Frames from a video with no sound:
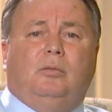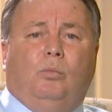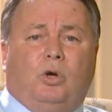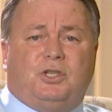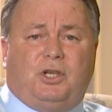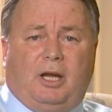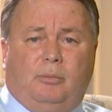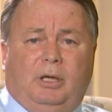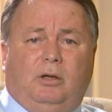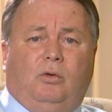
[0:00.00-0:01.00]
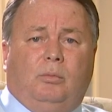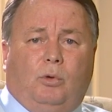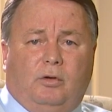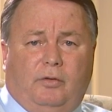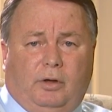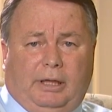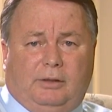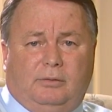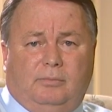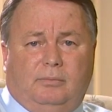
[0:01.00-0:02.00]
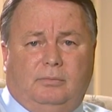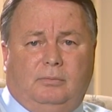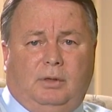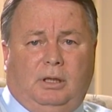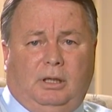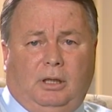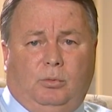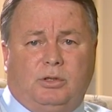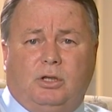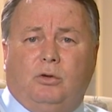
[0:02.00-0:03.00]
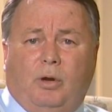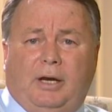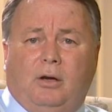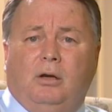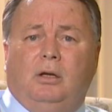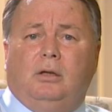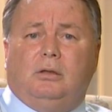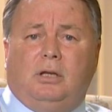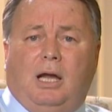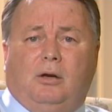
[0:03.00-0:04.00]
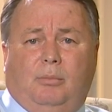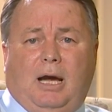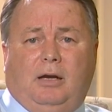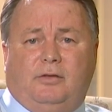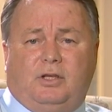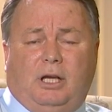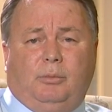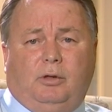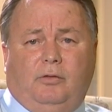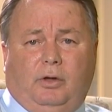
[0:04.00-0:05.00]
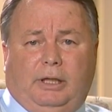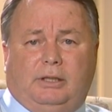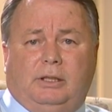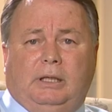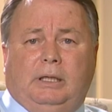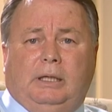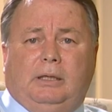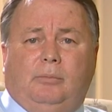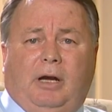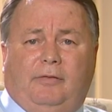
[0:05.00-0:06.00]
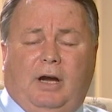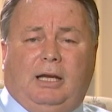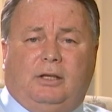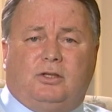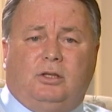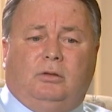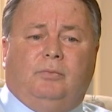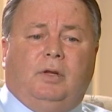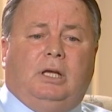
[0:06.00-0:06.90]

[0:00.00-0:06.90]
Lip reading: more settlement or more verdict. In other words, a greater dollar amount of settlement or verdict by filing suit.